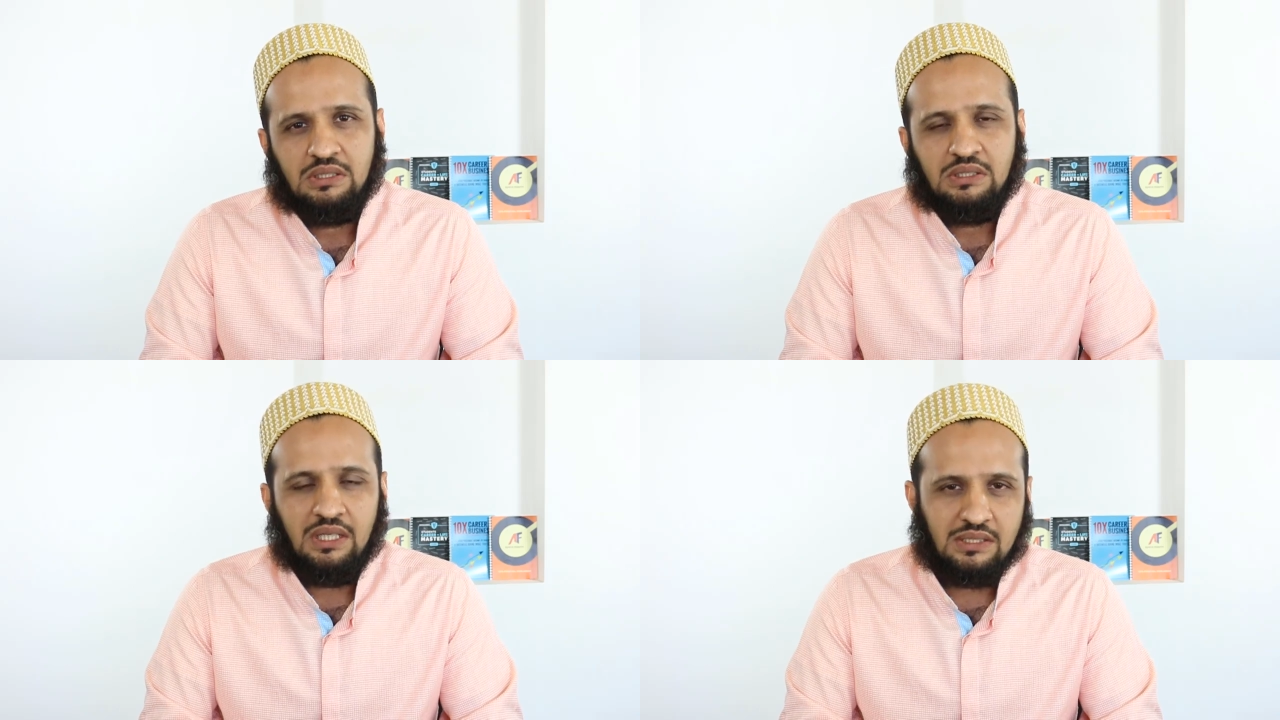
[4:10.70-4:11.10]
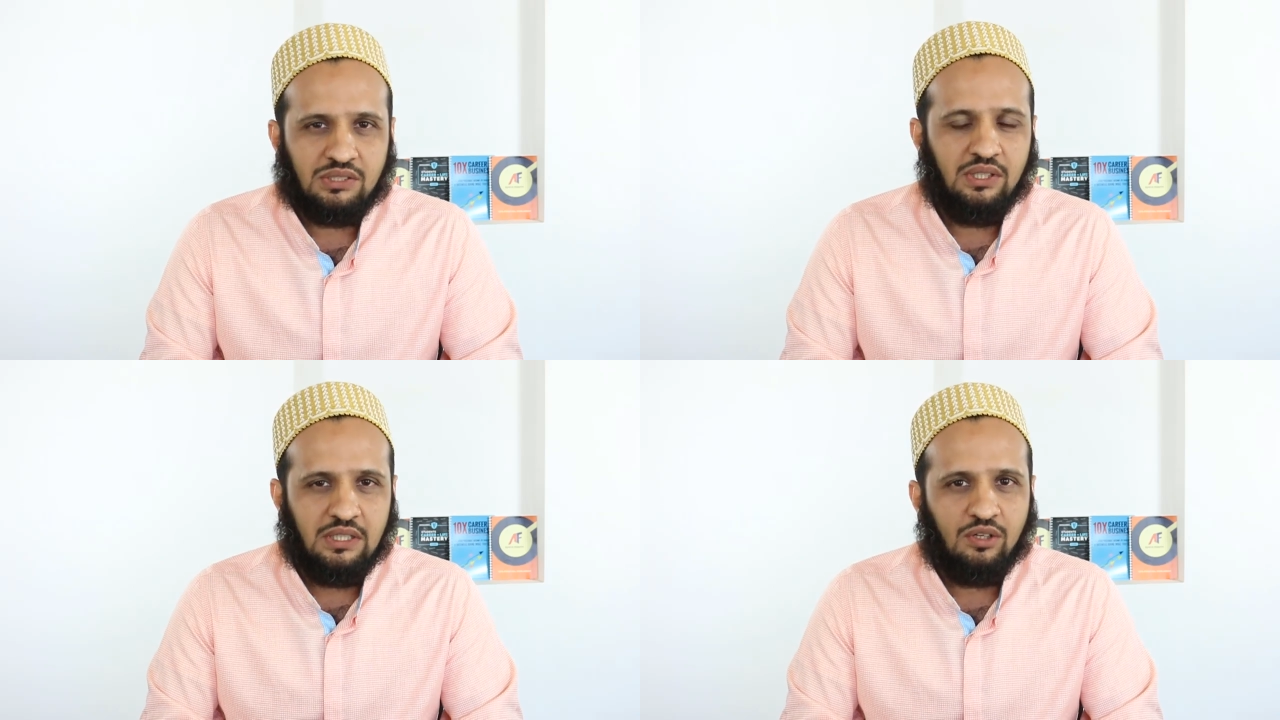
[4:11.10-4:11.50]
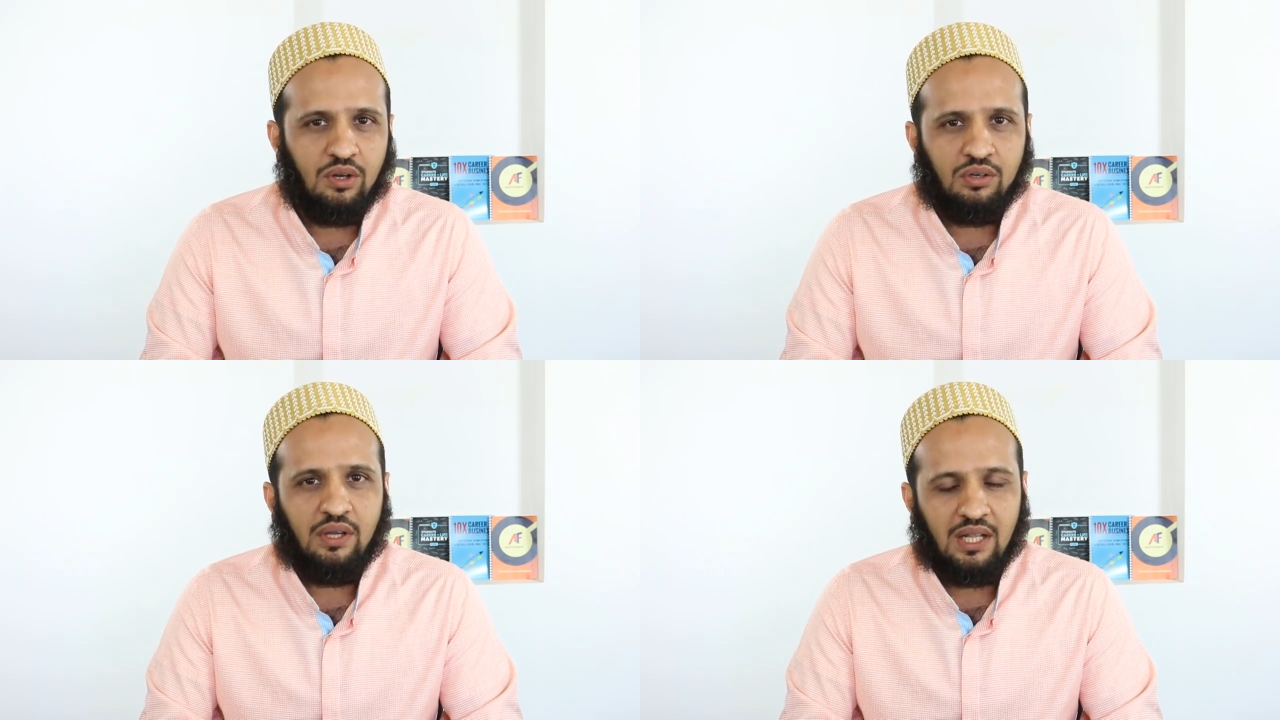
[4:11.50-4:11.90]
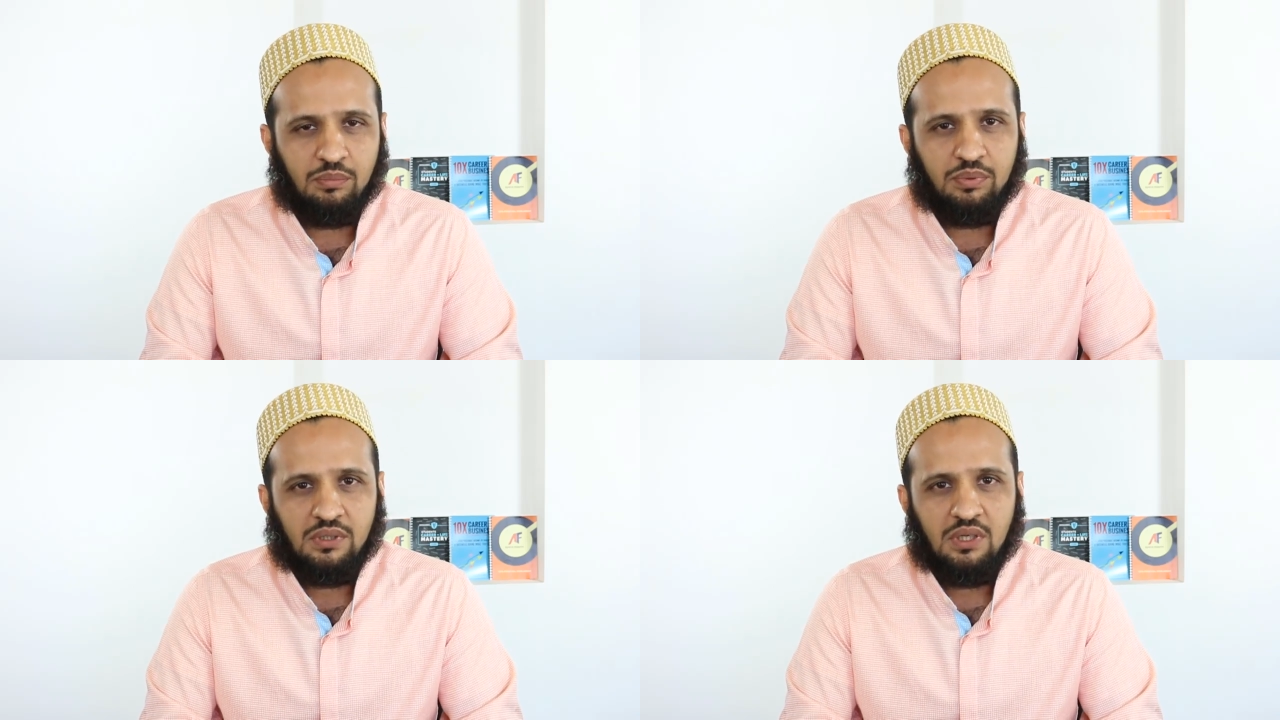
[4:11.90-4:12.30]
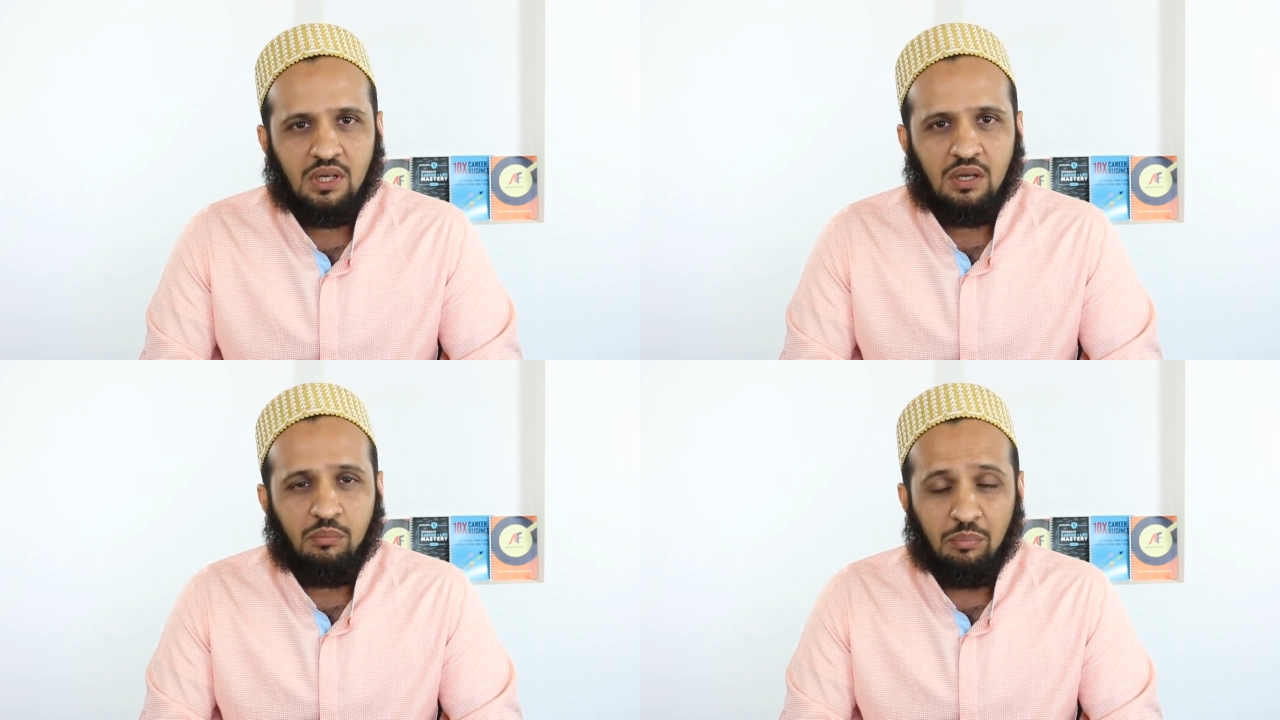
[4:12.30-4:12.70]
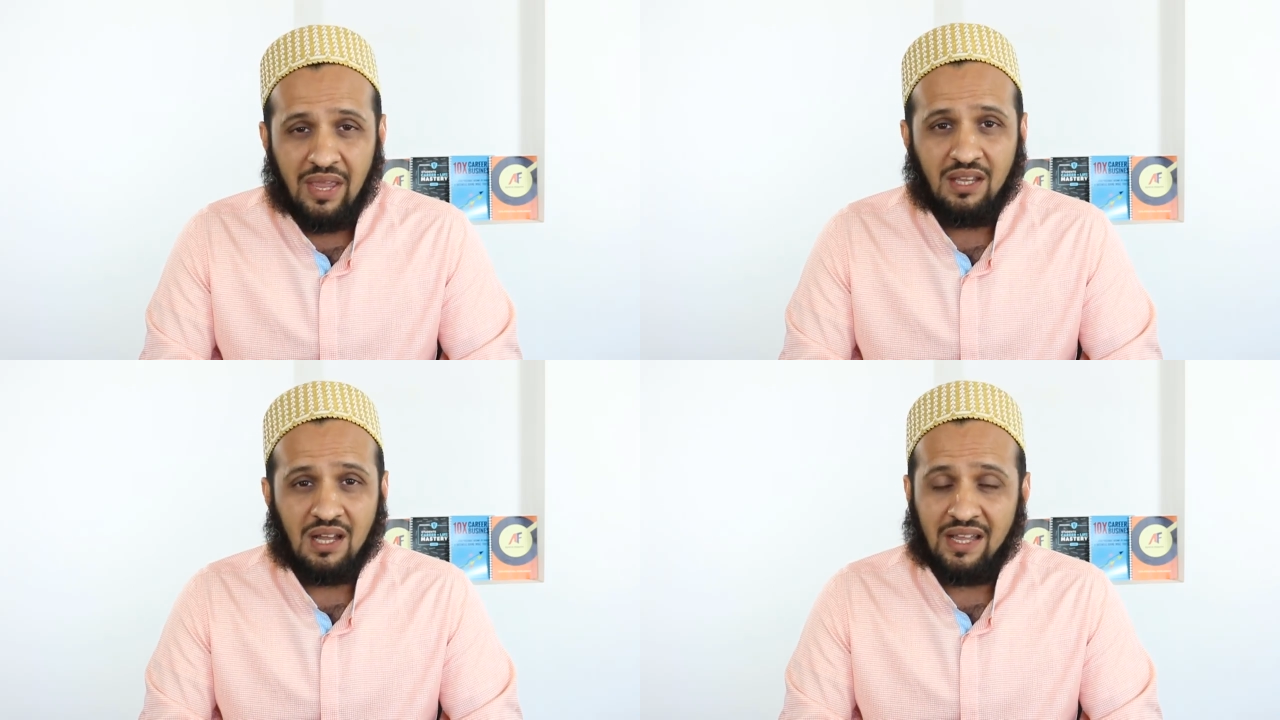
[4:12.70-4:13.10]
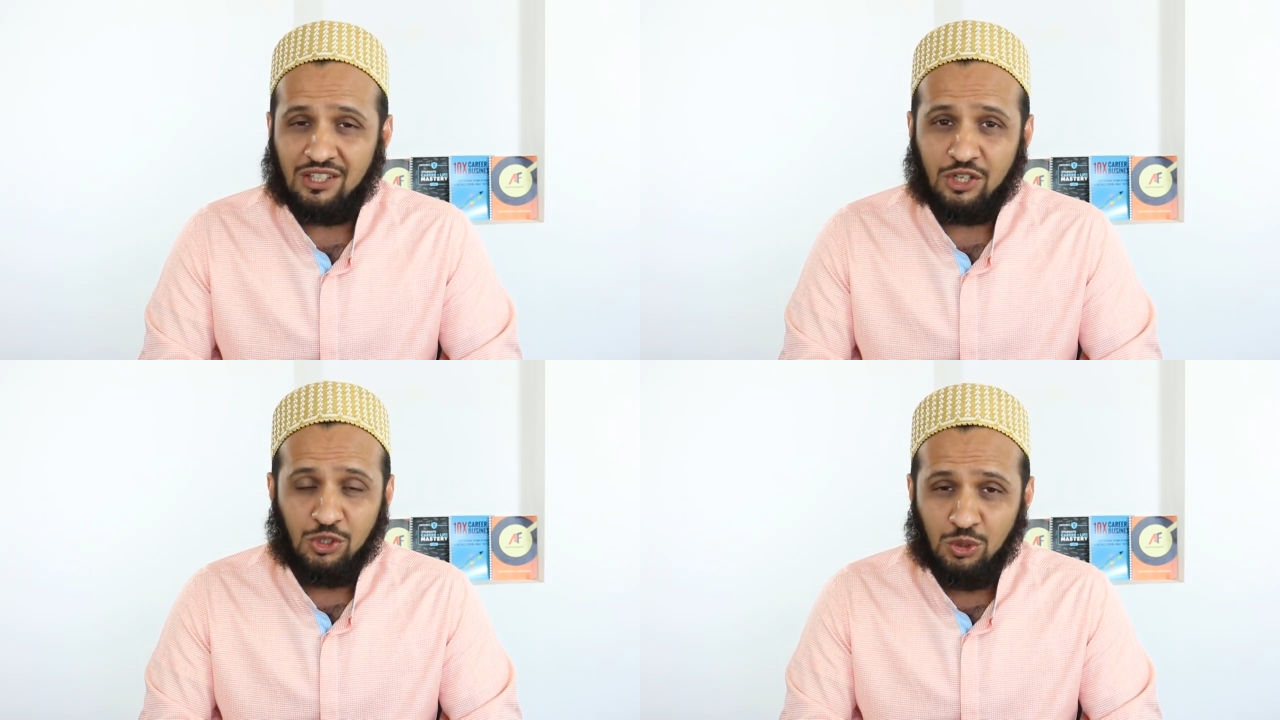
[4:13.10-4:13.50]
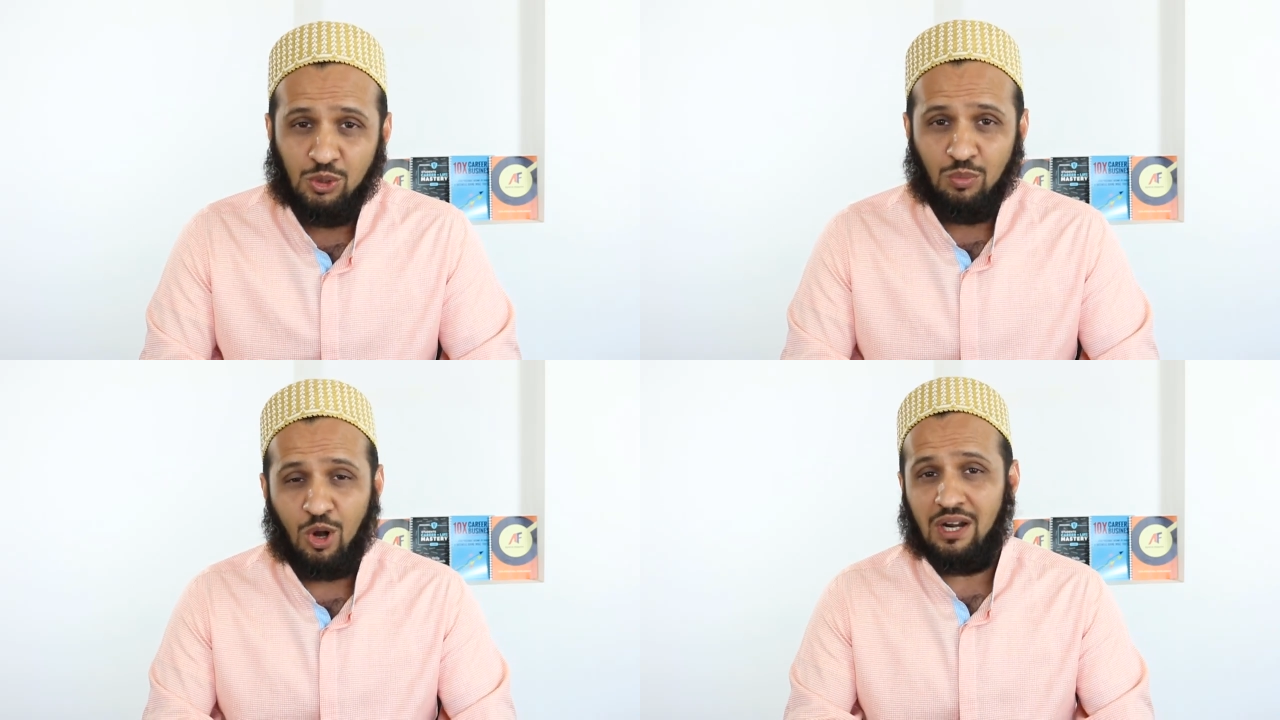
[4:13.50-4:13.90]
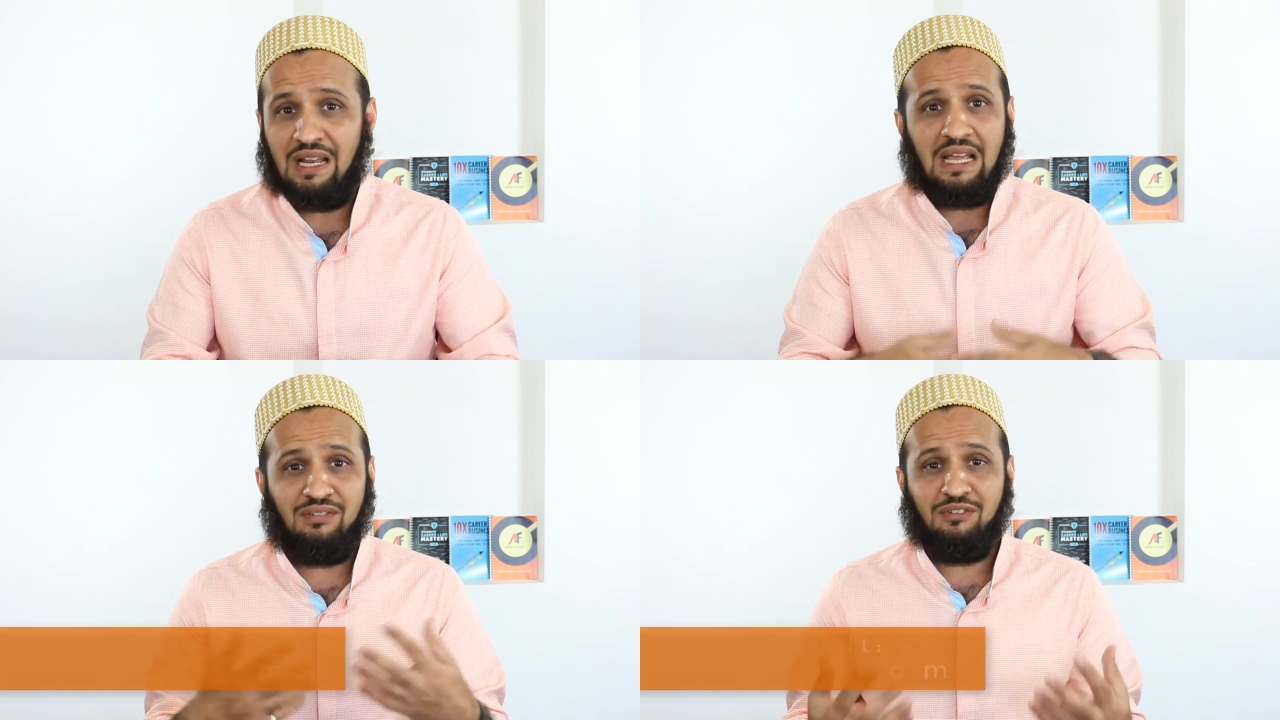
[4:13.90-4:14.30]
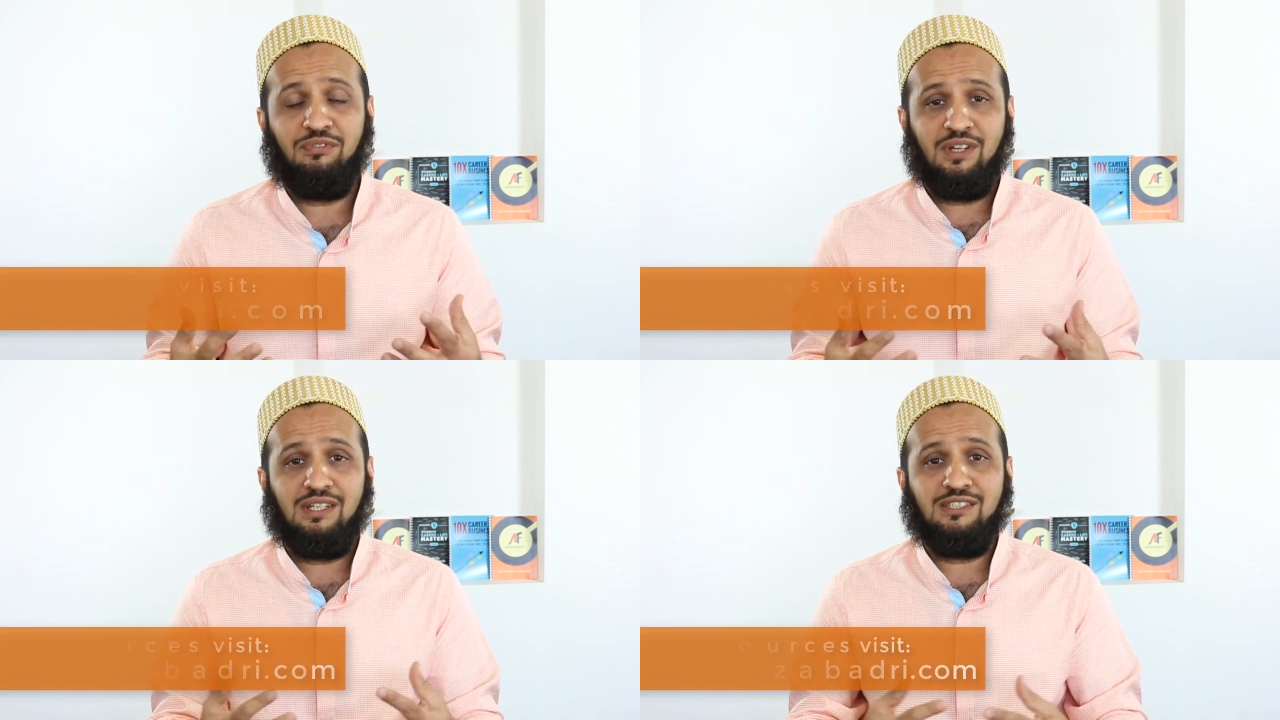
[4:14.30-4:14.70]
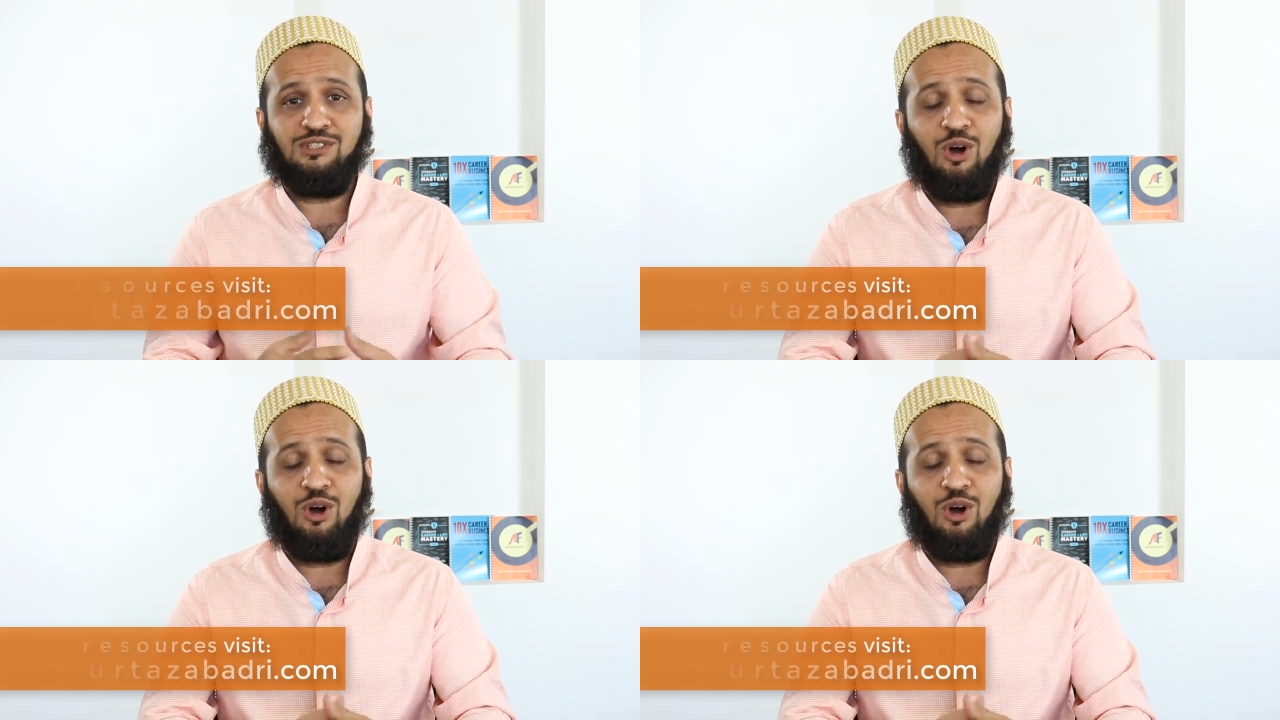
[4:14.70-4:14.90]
then it's really not going to help make either you more alive and fearless